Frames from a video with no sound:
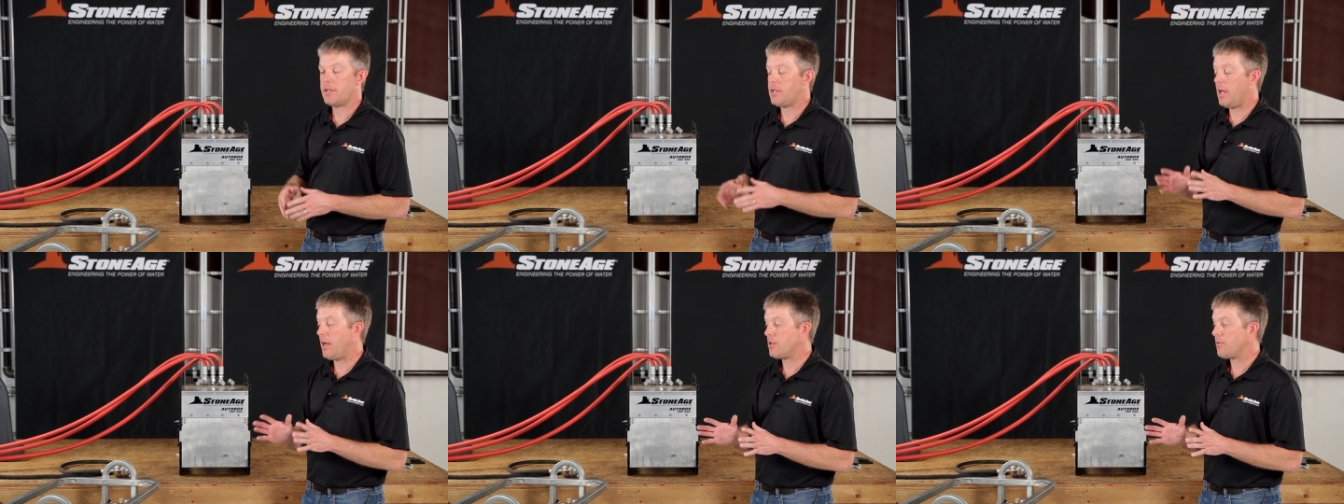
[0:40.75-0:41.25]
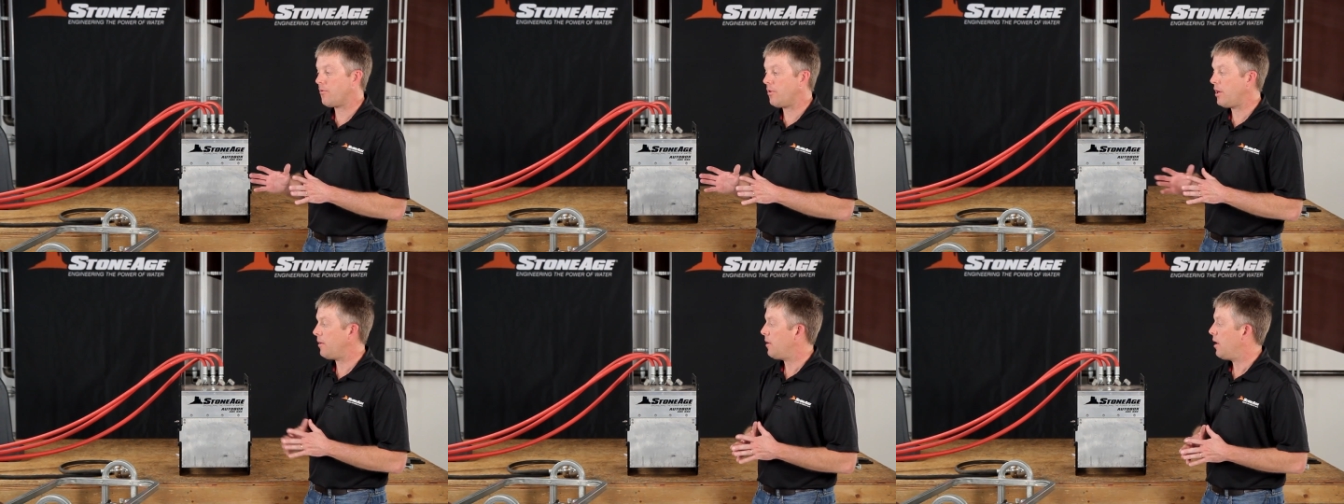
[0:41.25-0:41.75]
It's
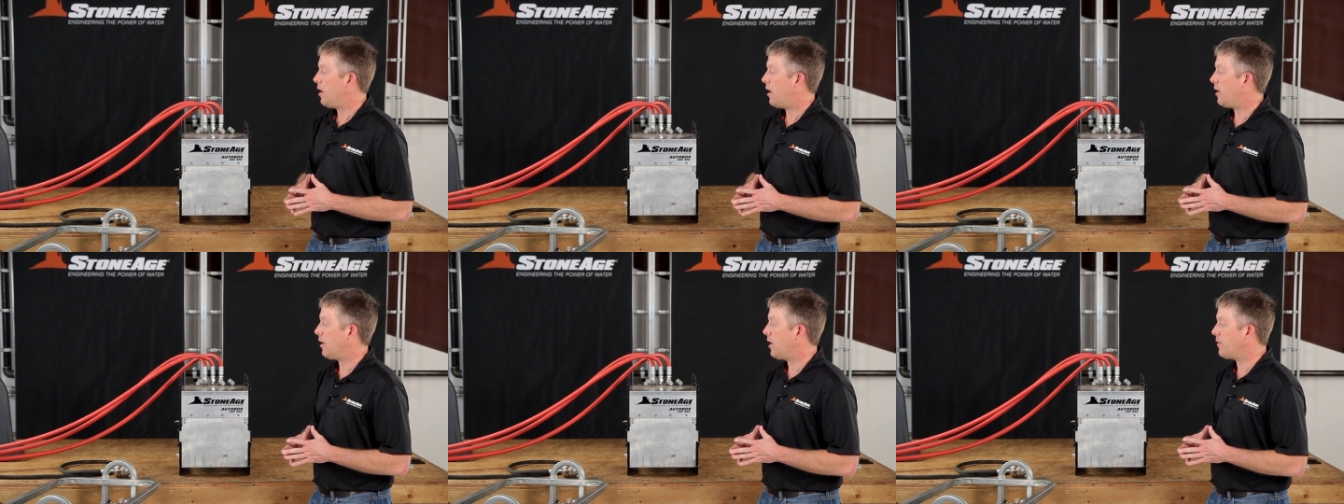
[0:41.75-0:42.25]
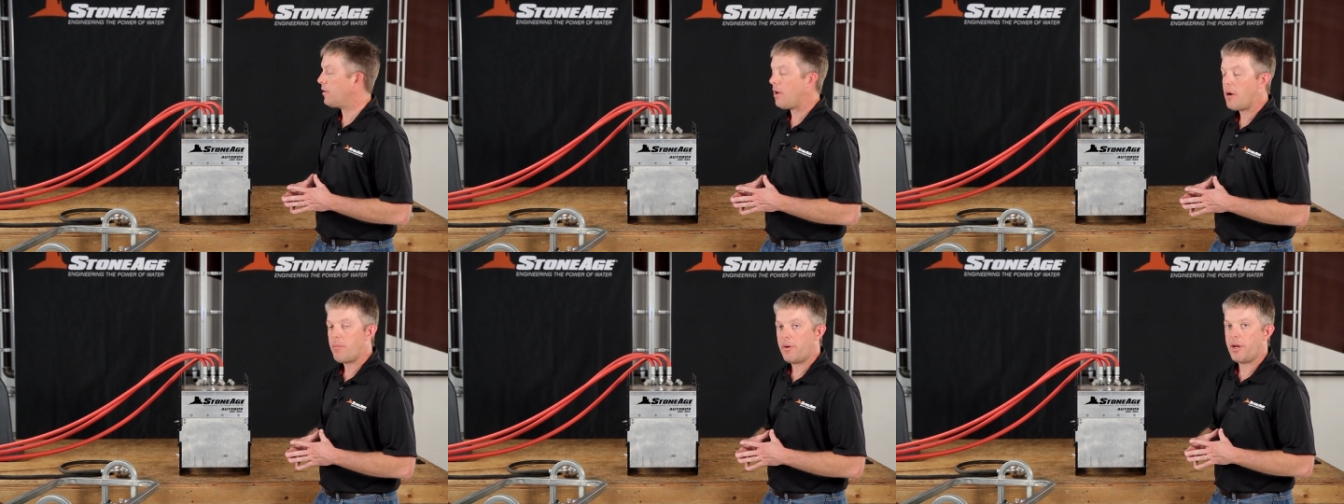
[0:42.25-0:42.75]
hands-free, and it gives the
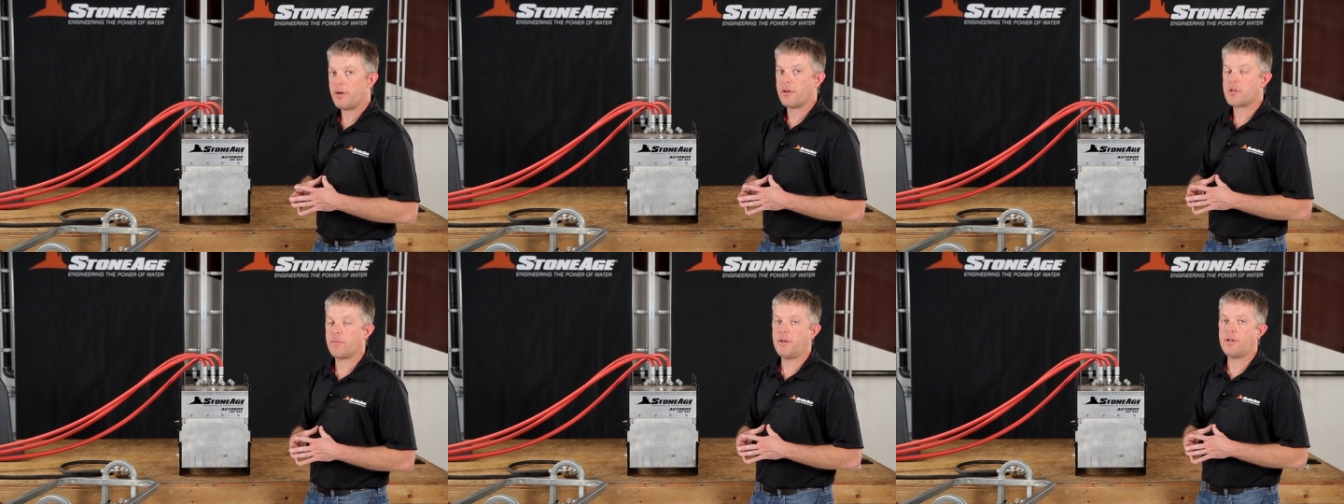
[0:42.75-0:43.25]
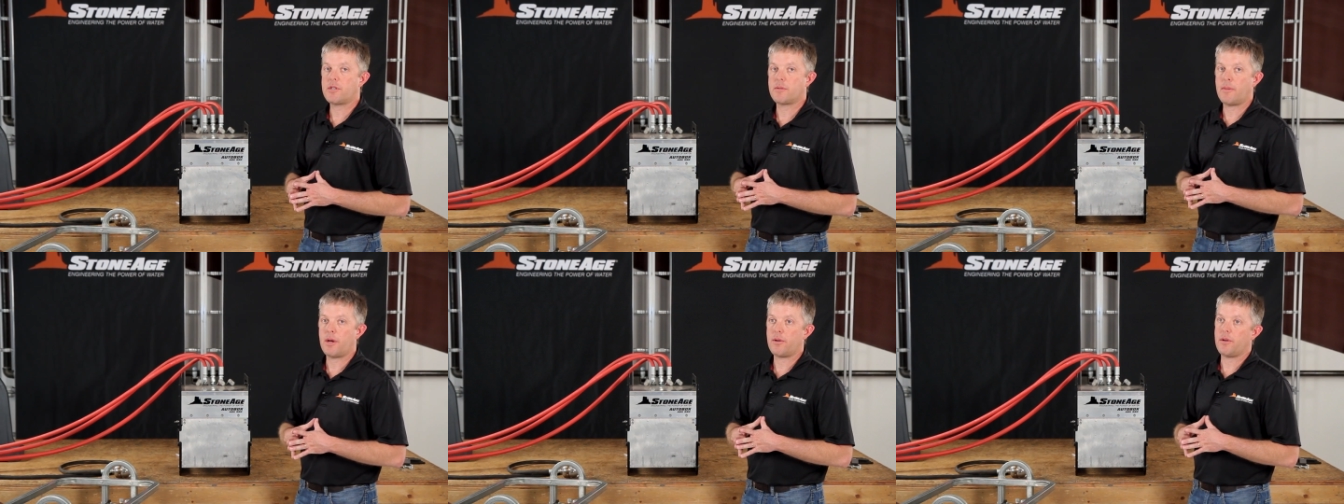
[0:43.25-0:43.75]
operator a tremendous
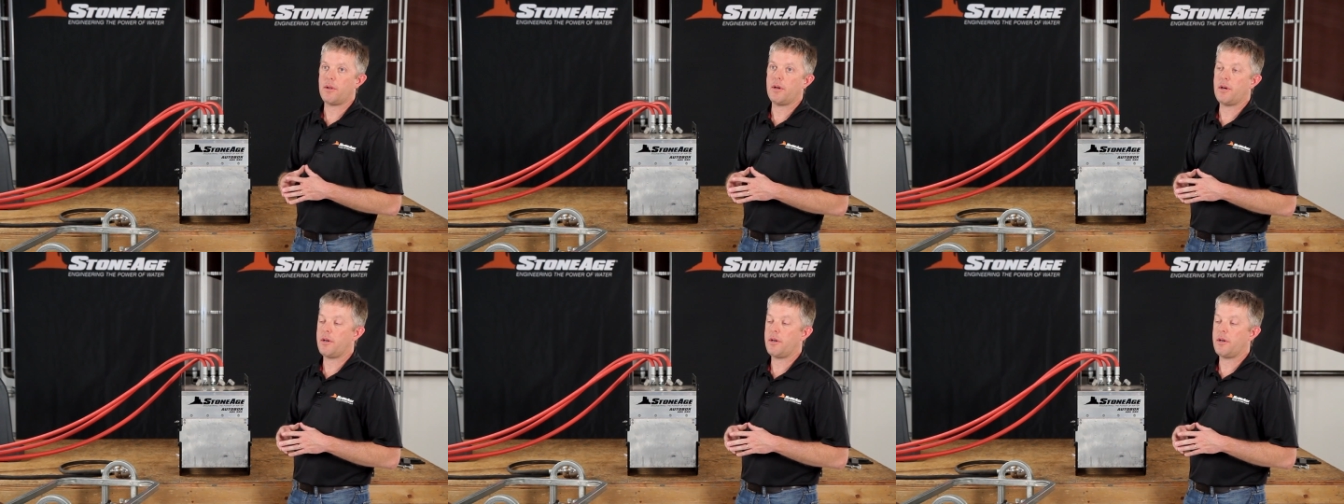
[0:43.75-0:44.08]
amount